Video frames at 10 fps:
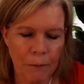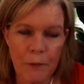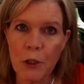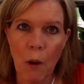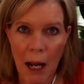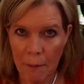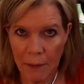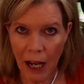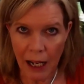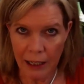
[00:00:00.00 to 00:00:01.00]
So I'm
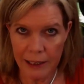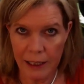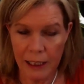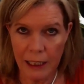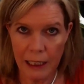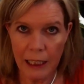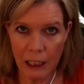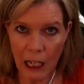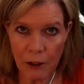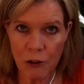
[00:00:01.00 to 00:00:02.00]
not
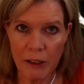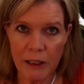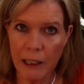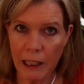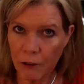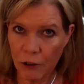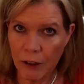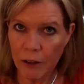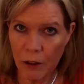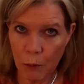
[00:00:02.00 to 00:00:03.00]
contracting. I
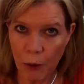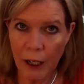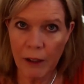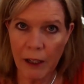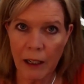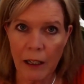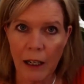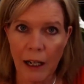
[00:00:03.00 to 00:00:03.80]
contracted in the private.